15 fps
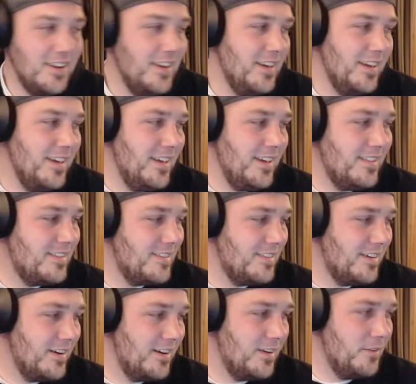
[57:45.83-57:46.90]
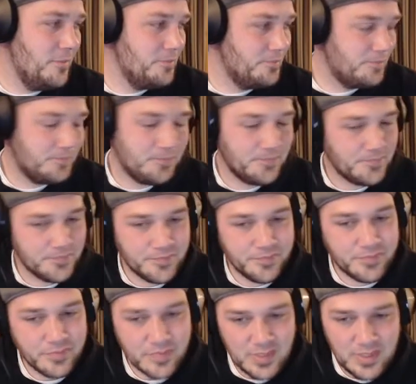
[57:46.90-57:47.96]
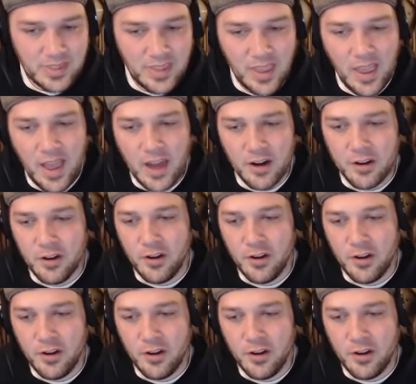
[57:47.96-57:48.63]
it's, I don't know.